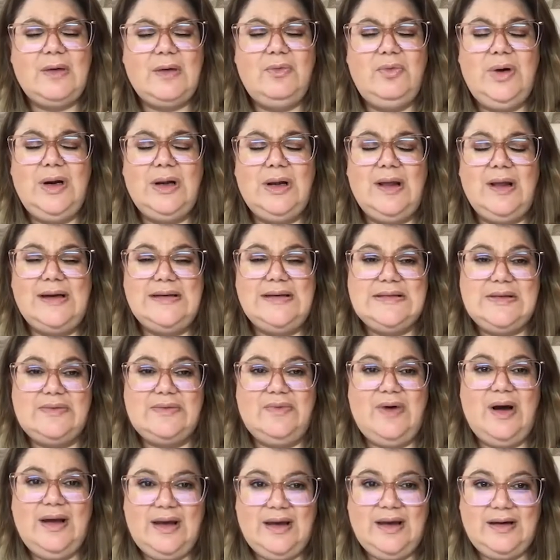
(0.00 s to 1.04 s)
realize and
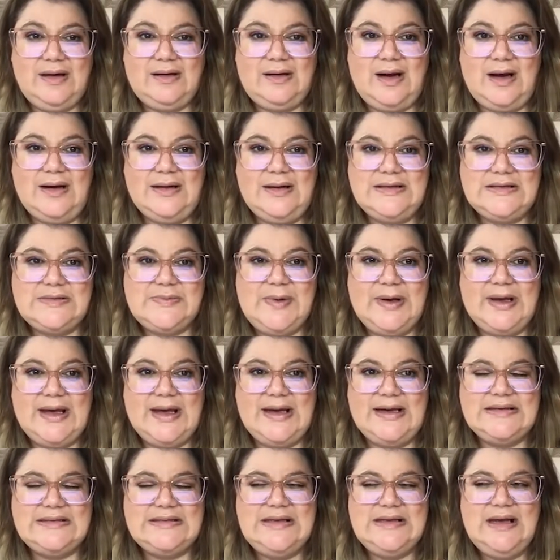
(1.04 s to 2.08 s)
recognize,
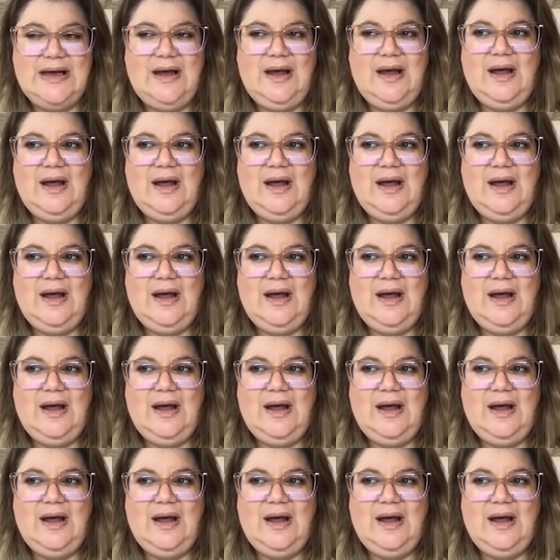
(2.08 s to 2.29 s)
because